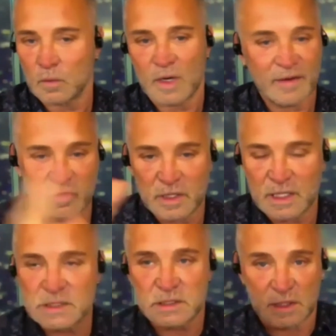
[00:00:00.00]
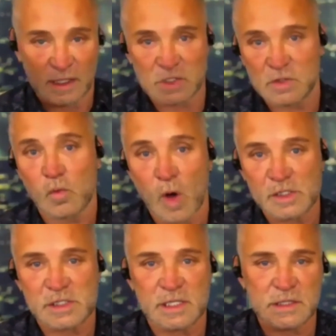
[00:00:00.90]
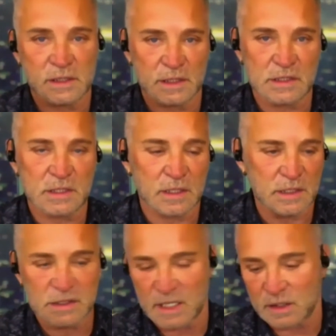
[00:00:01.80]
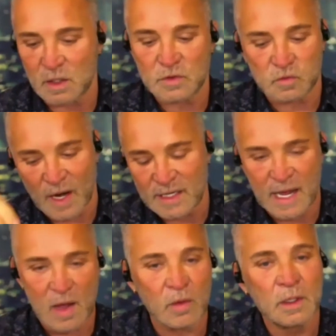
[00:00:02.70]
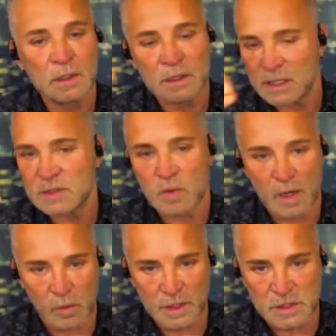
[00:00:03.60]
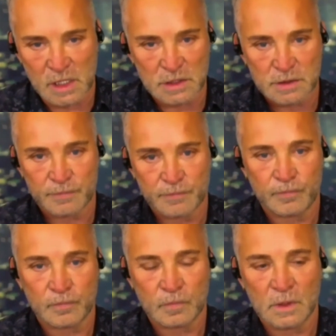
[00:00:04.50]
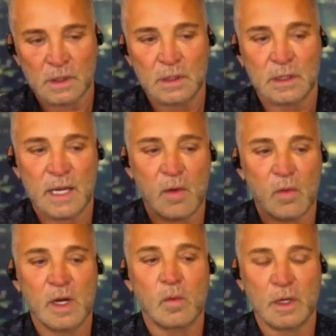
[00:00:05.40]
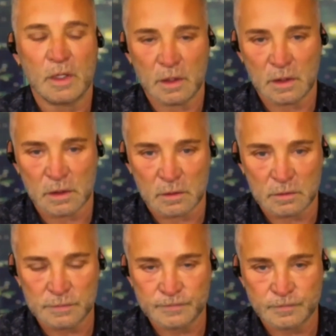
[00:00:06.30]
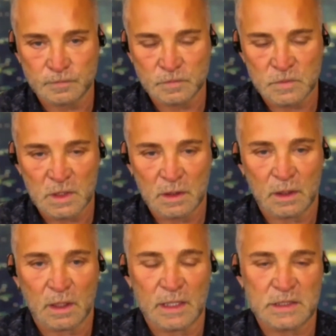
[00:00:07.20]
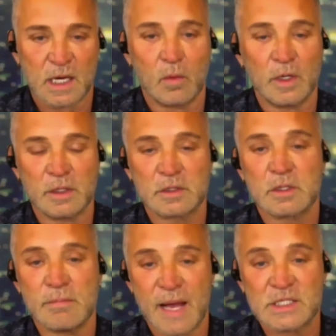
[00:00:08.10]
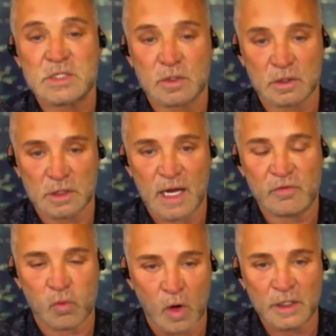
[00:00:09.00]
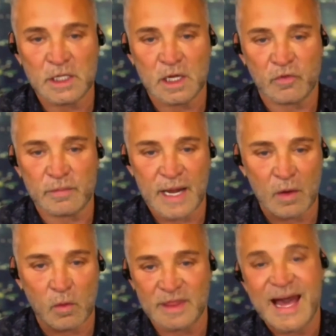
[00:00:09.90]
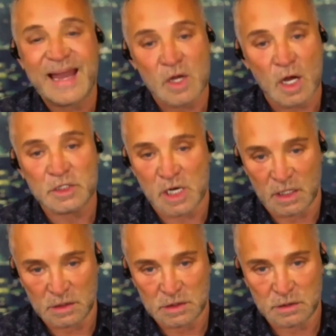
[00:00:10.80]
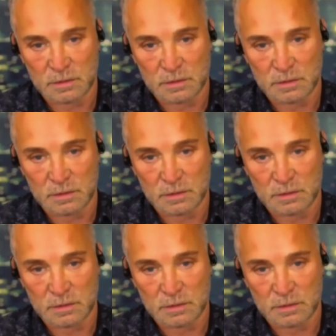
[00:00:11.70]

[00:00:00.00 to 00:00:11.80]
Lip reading: Whatever it is, as you watch this and listen to this, take notes, write down, here's what I want to change. Now, what I want you to do is I want you to imagine your life 1 year from now with that not changed.